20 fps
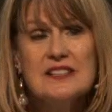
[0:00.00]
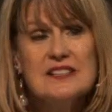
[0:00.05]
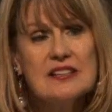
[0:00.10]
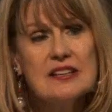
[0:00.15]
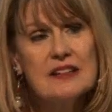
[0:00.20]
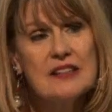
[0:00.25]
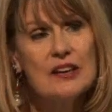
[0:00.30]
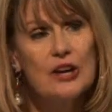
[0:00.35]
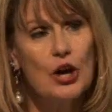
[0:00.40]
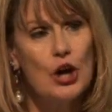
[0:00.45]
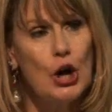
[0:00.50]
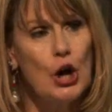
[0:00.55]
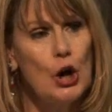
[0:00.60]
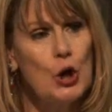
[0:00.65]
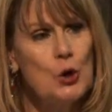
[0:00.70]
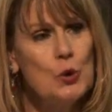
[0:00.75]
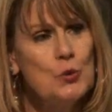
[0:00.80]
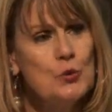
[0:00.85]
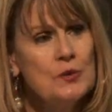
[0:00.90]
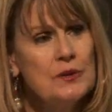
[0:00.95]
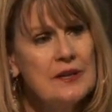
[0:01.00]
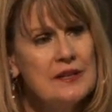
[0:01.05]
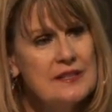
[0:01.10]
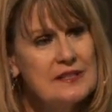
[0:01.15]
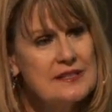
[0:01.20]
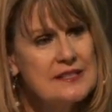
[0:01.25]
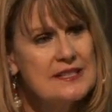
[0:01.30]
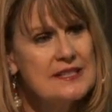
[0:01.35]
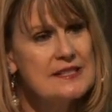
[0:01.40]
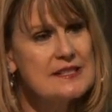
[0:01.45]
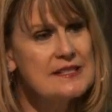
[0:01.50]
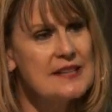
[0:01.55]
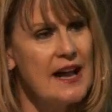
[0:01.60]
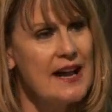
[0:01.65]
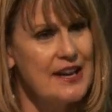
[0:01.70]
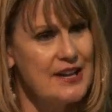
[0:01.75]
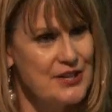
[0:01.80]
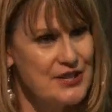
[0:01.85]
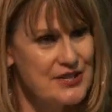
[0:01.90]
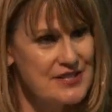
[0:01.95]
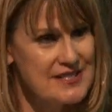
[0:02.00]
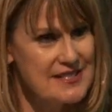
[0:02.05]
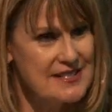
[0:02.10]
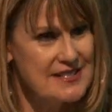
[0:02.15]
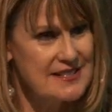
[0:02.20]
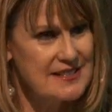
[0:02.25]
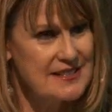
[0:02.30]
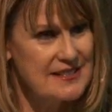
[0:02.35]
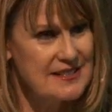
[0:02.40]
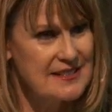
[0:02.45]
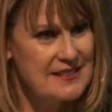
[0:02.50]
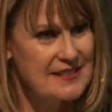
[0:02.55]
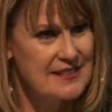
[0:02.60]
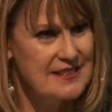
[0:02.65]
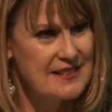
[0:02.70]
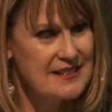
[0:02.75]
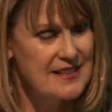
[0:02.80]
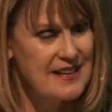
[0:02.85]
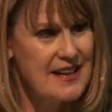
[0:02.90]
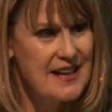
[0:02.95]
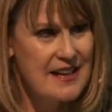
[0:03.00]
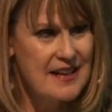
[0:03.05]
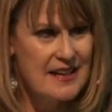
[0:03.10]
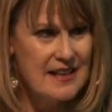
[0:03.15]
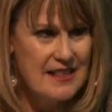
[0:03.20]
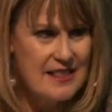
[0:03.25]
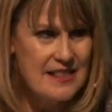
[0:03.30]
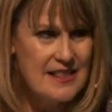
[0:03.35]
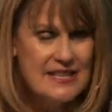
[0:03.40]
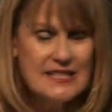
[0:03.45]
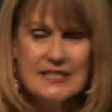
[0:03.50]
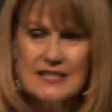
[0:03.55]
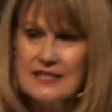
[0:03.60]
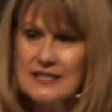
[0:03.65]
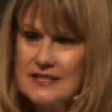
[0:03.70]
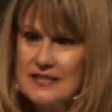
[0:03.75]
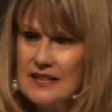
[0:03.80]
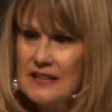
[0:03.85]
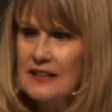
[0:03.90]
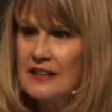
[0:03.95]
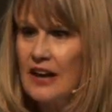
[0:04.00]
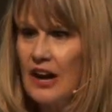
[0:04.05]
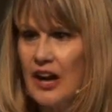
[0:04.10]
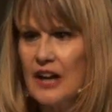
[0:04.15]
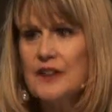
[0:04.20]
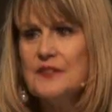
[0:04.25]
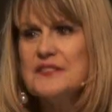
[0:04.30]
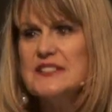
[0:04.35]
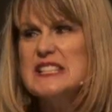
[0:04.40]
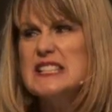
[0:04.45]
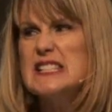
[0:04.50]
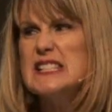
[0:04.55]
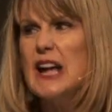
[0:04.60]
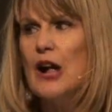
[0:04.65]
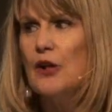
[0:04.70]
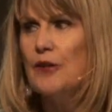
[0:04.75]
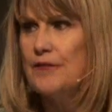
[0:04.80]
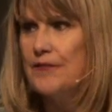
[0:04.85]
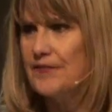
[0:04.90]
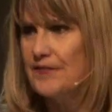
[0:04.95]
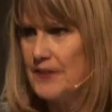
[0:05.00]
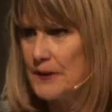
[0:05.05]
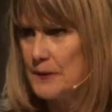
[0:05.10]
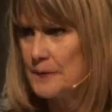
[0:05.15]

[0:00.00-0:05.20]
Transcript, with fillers: to their own desires. This is the God of self.